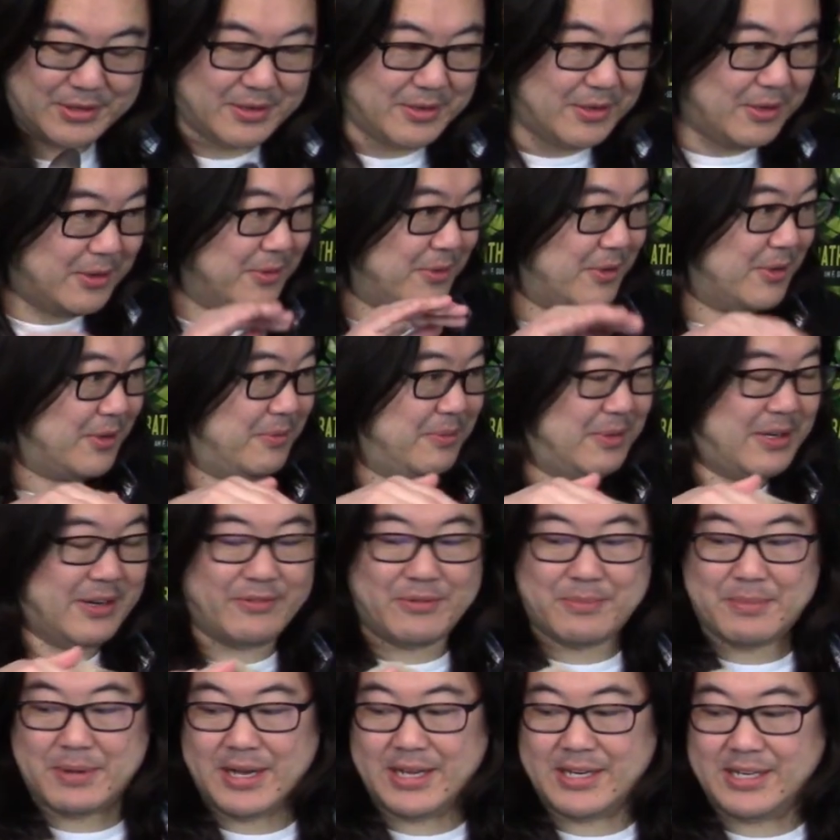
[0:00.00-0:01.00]
Or oh no,
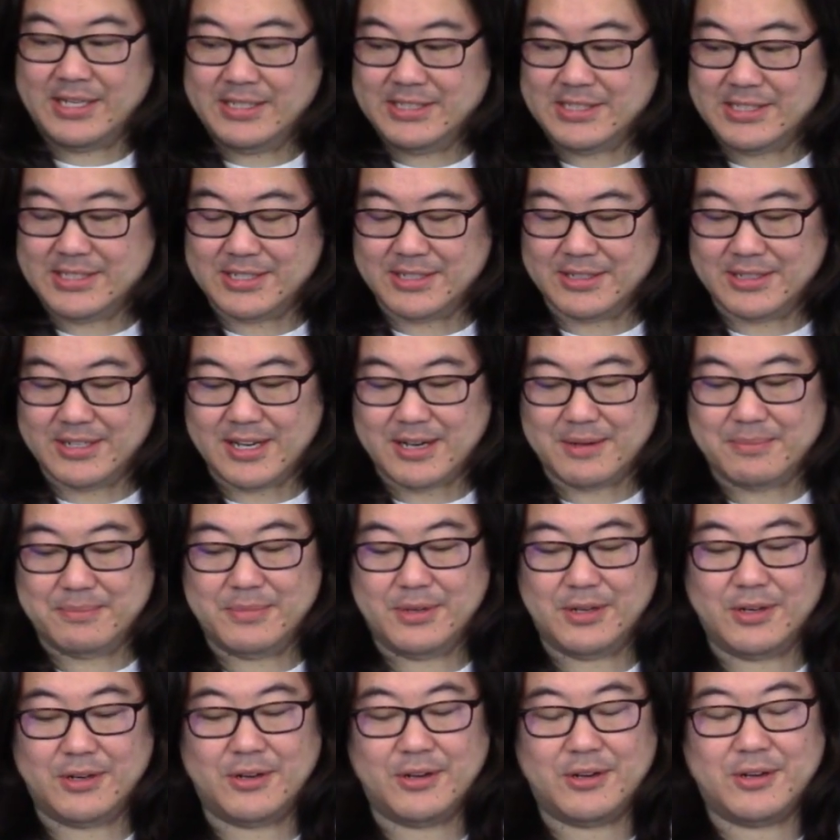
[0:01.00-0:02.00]
never mind. He stood
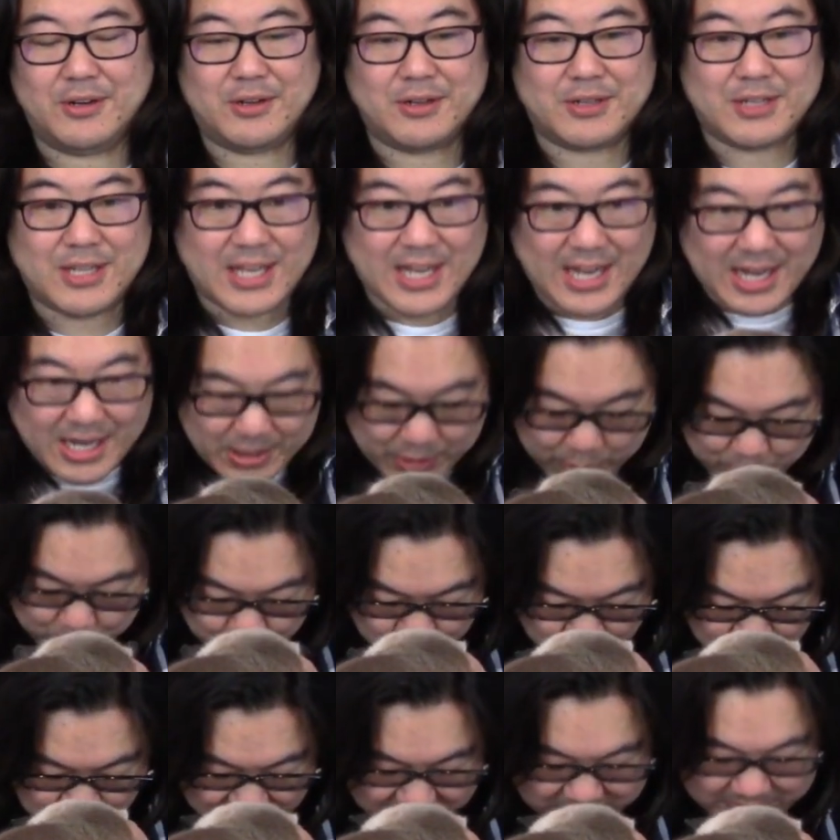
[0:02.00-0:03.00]
up. Oh, cat
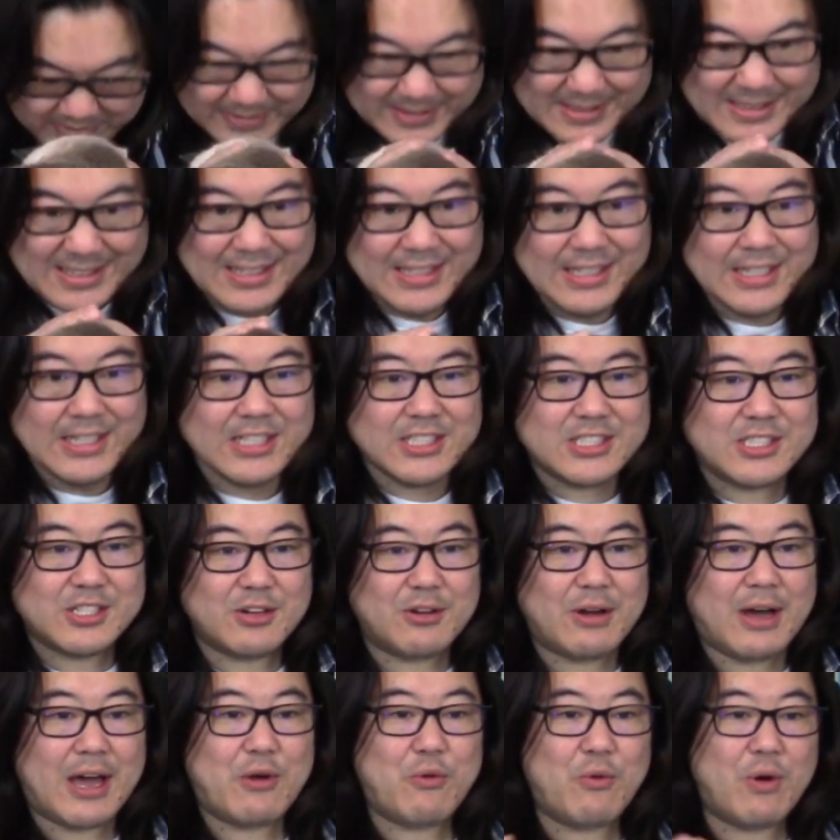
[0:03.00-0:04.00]

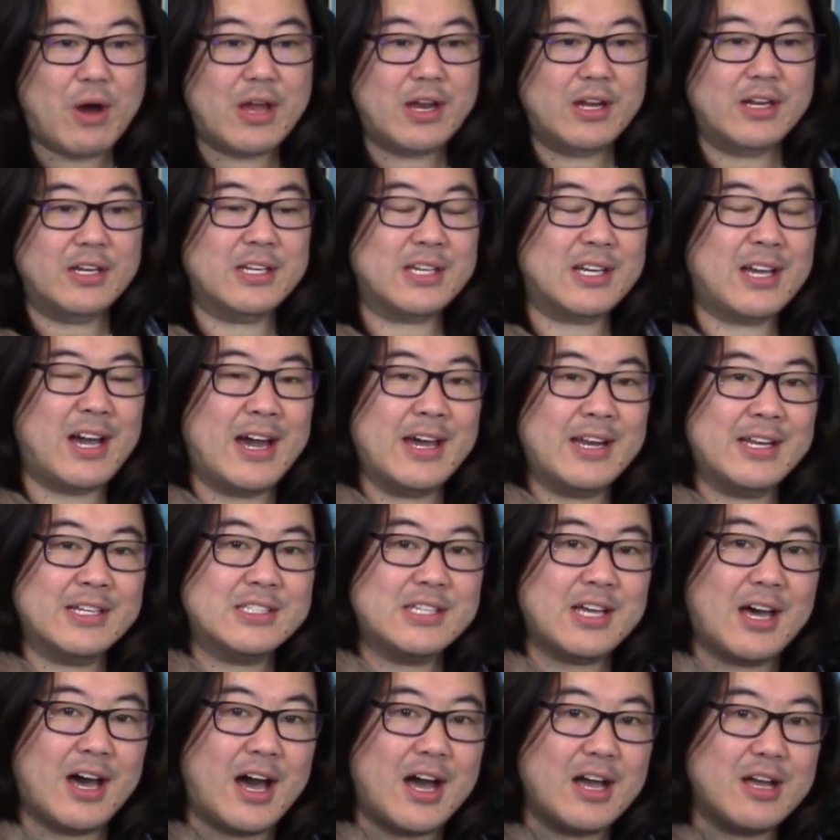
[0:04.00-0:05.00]
so I wanted to kind
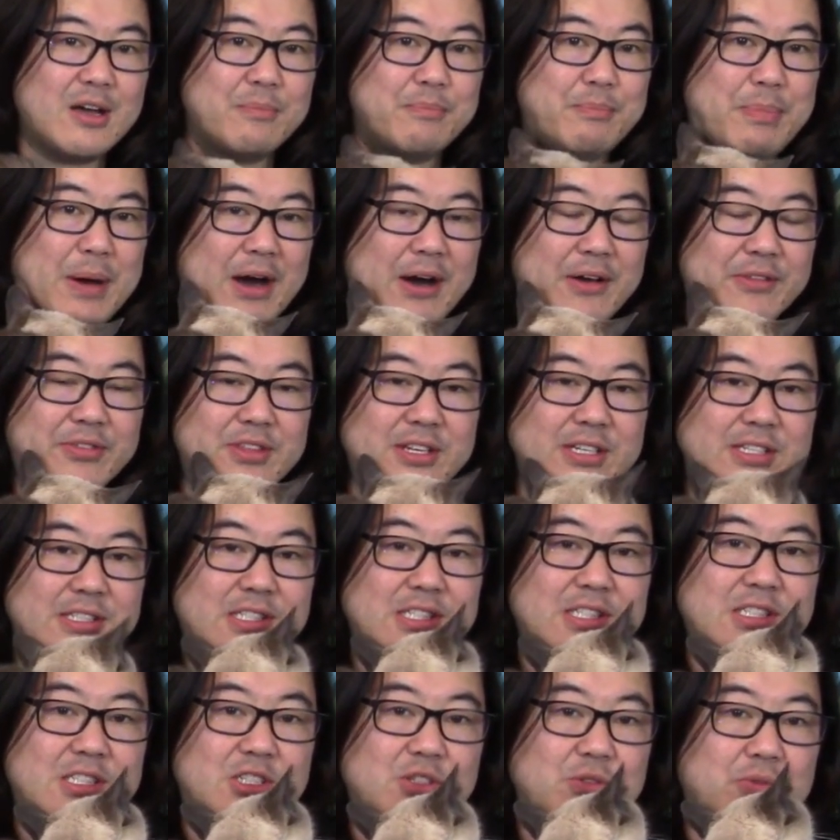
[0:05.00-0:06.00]
of talk about
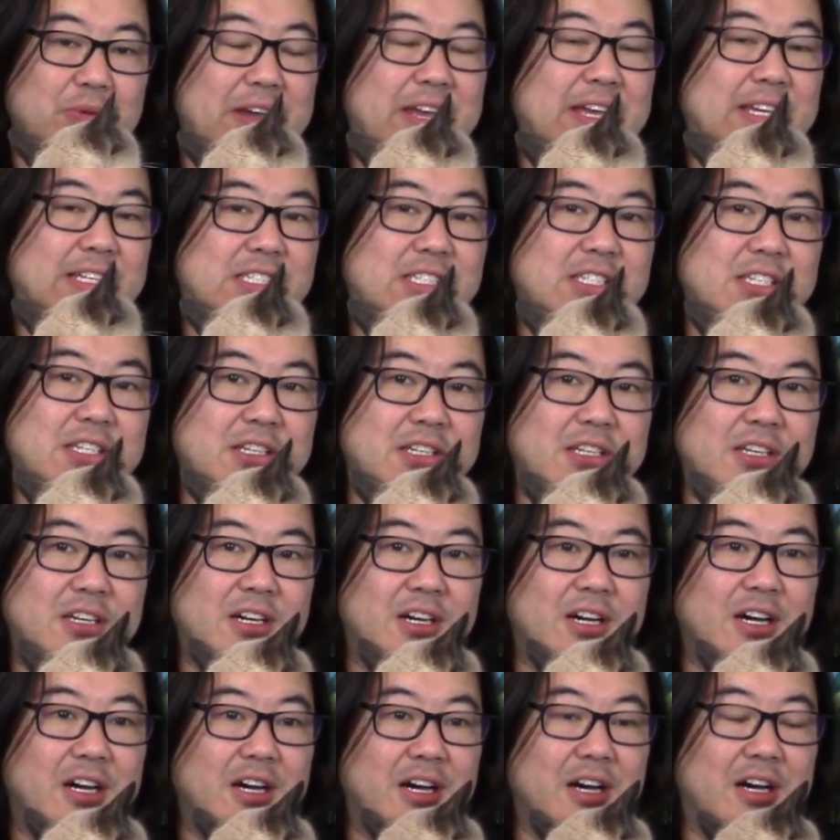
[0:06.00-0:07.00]
this situation,
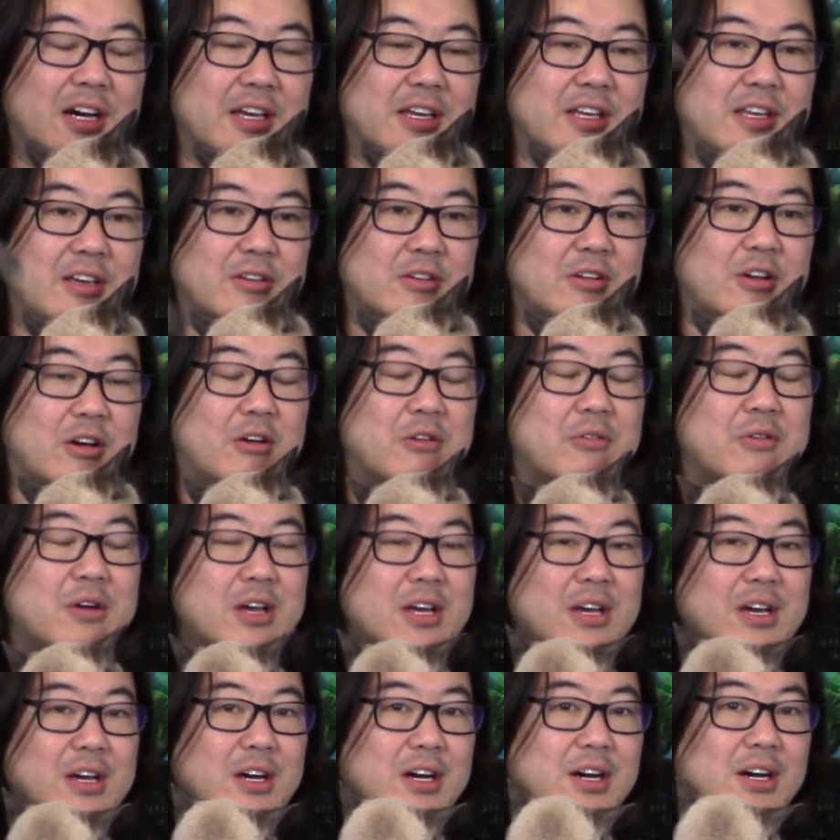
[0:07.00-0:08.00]
uh, you know,
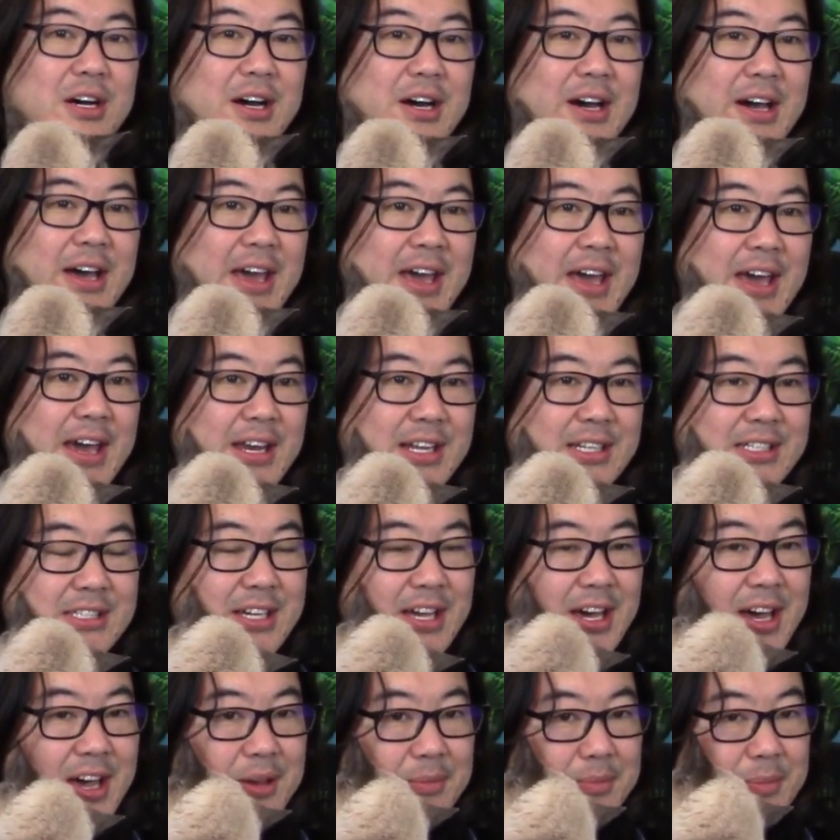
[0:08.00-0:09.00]
uh, ahead of
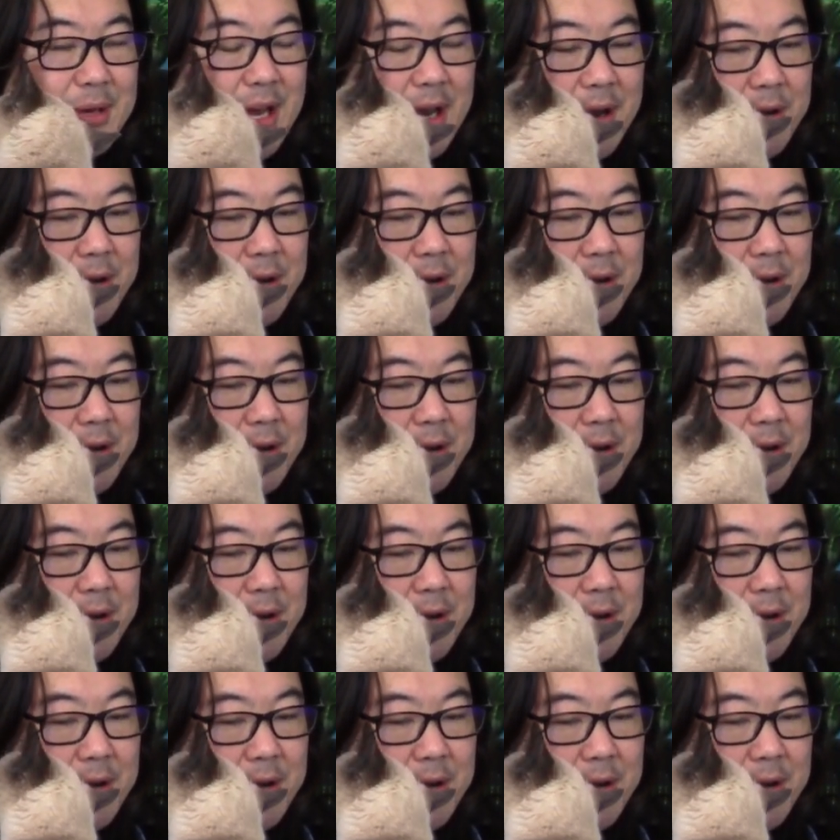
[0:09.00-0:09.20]
time.